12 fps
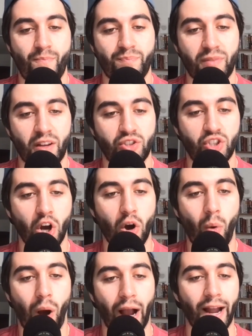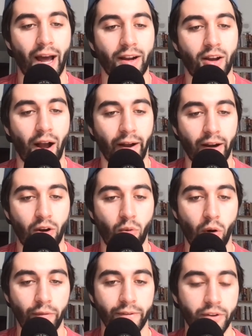So I got a
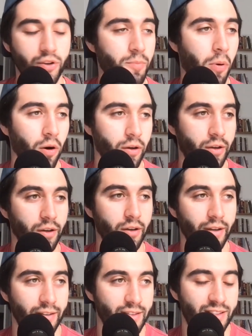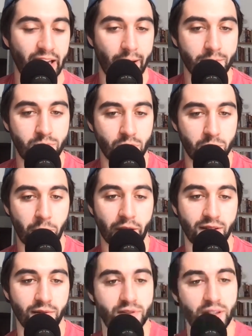quote for you, Parker, in Sam's
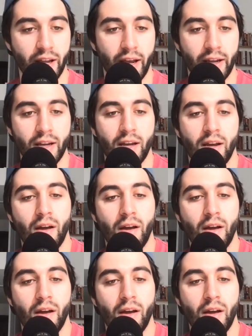perspective today.